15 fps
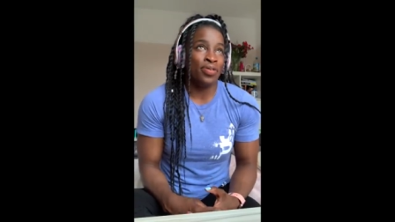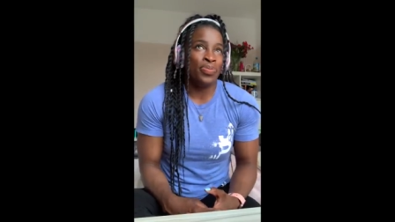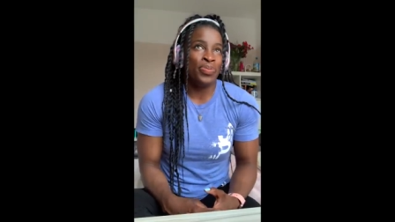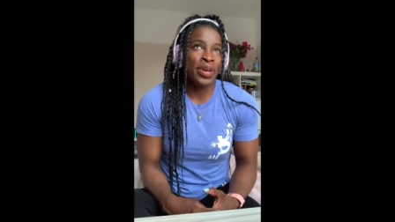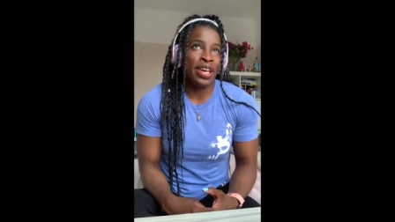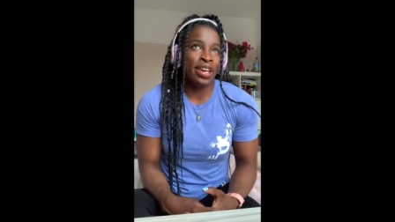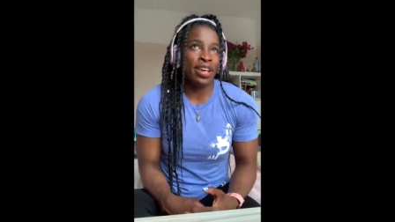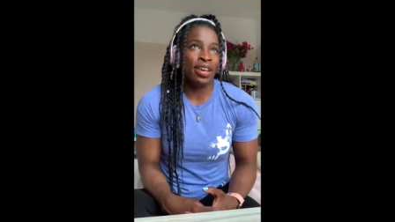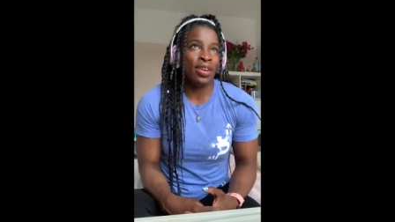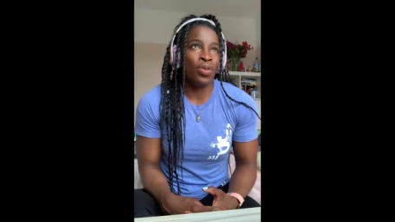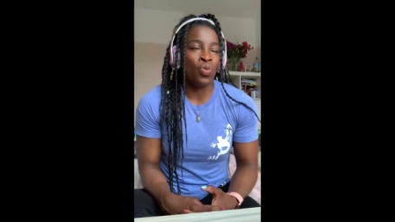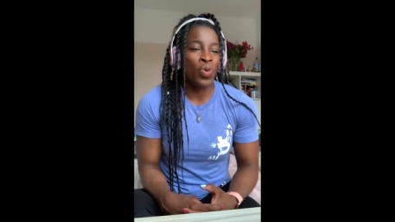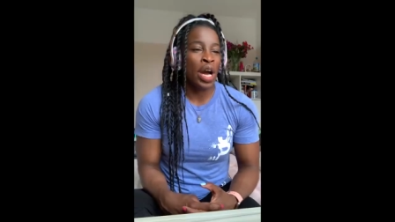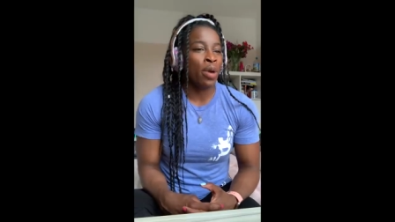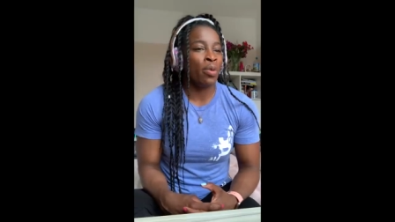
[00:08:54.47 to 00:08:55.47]
be
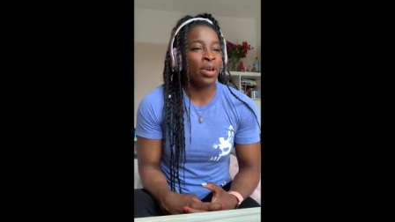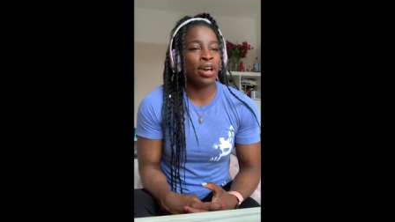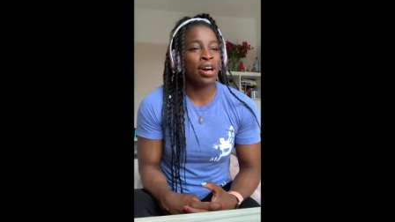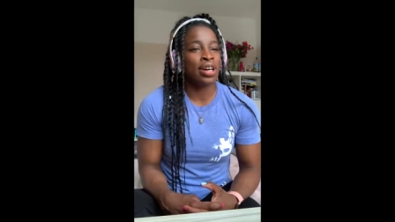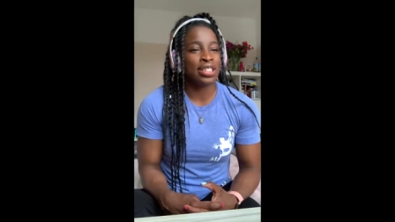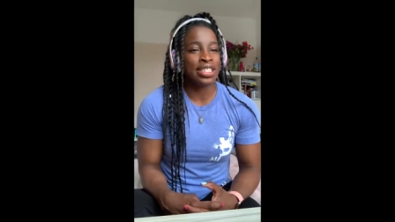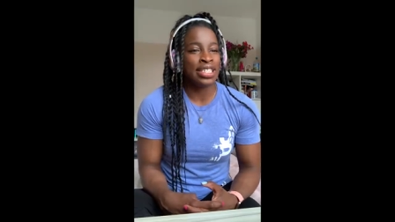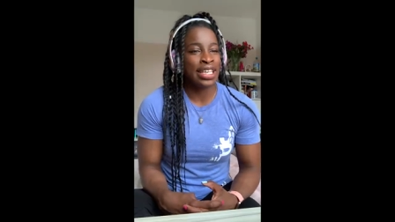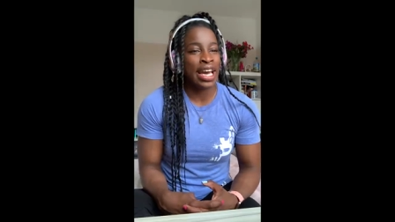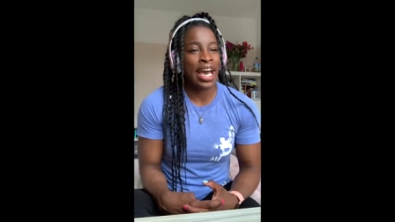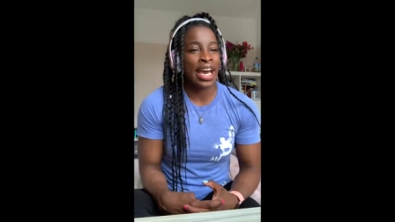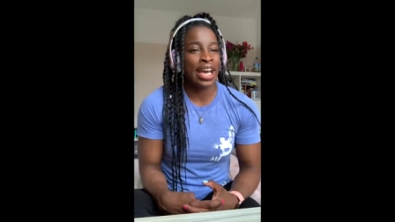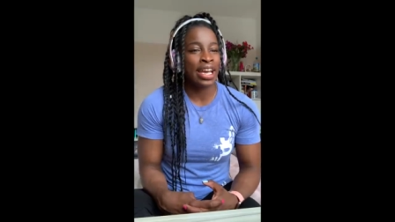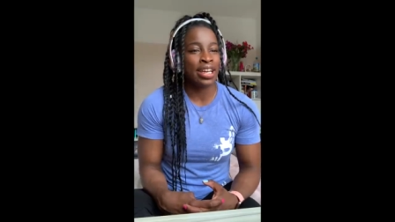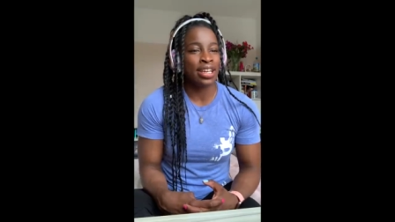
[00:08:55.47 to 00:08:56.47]
where we are
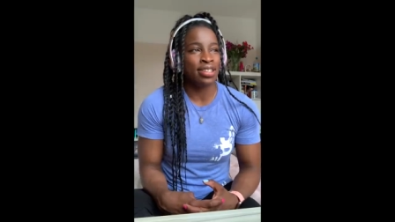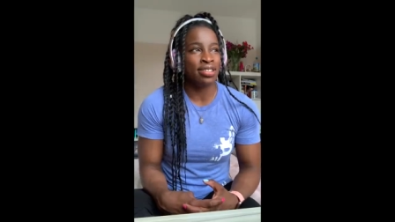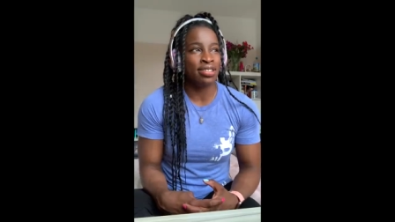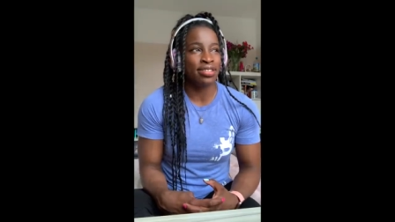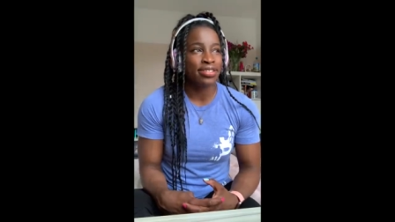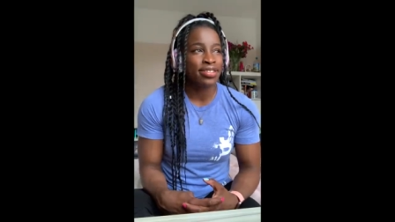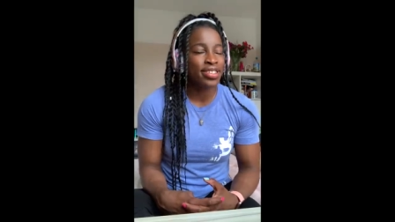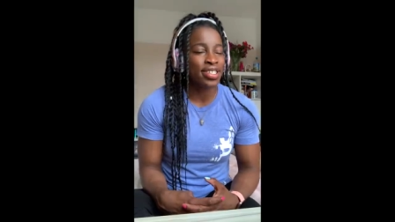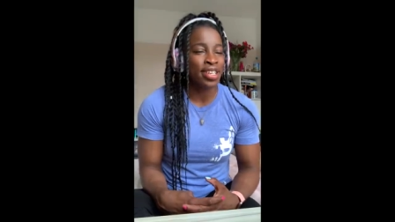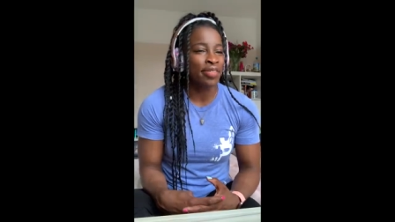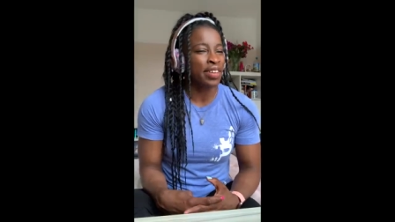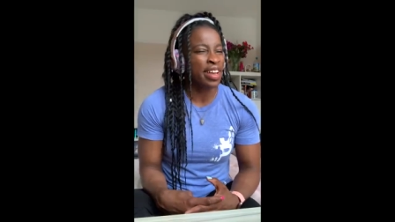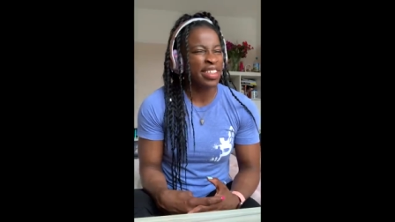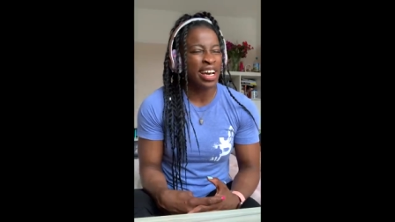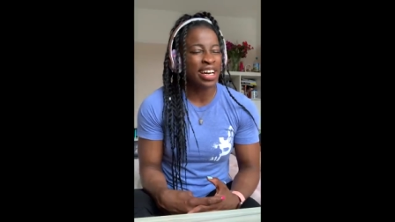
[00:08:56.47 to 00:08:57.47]
today and
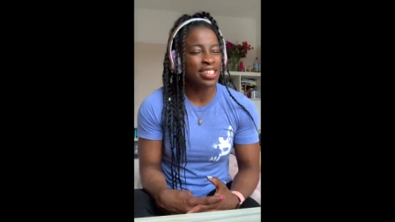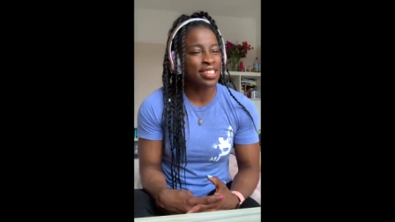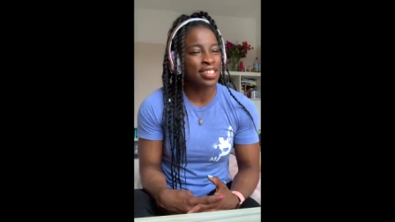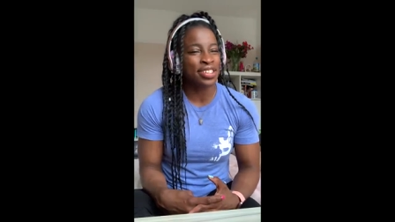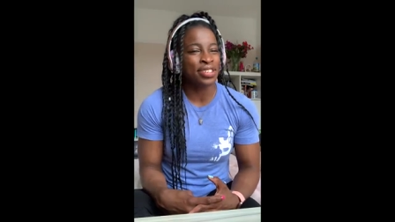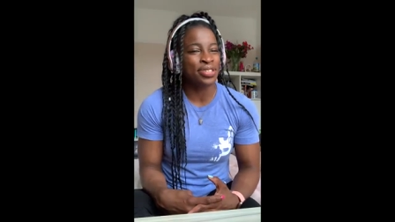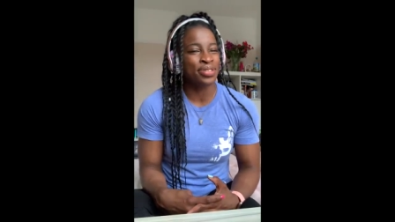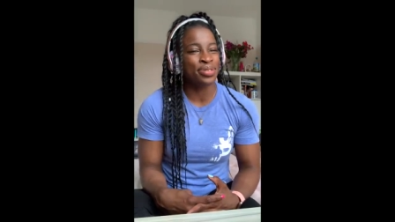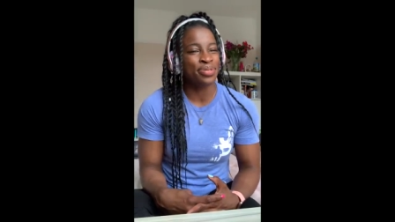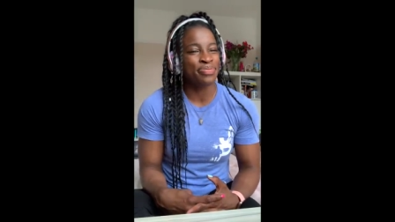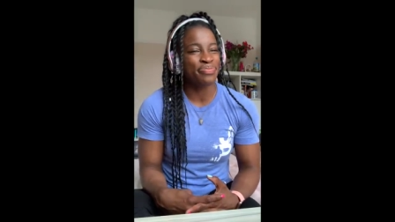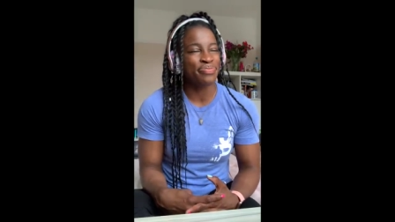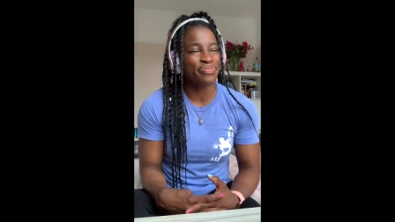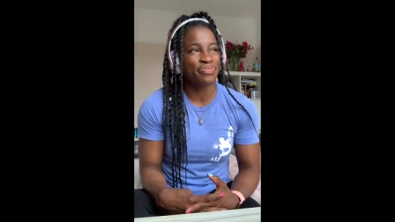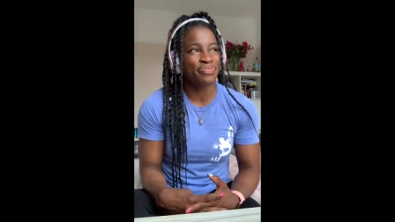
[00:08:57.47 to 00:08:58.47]
stuff like that still
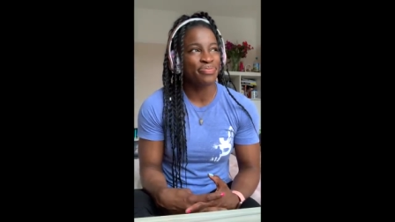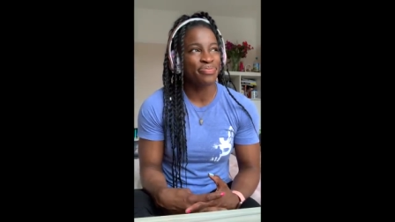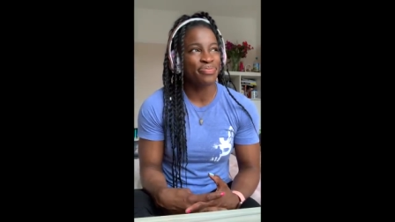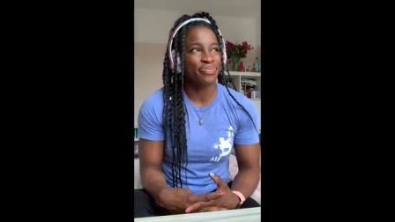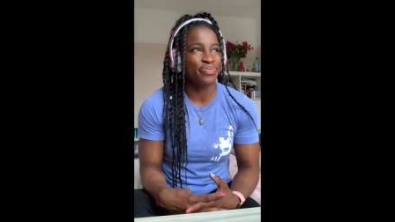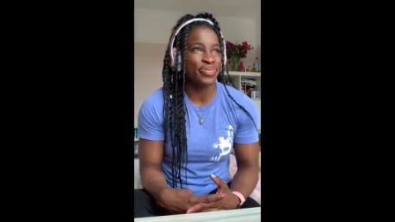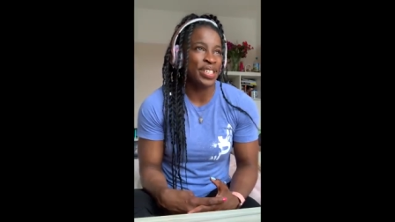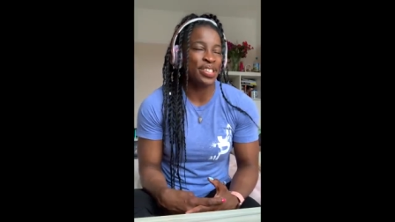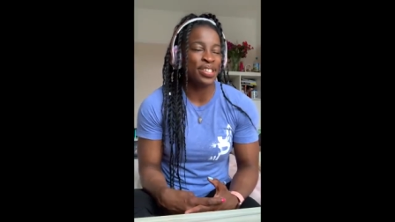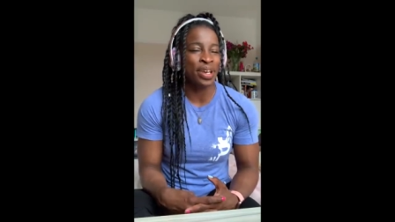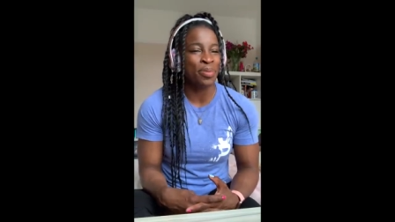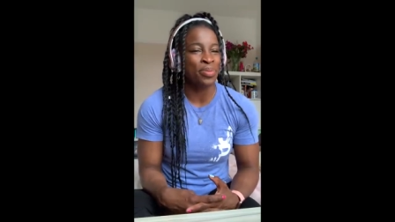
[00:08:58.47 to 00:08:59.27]
is so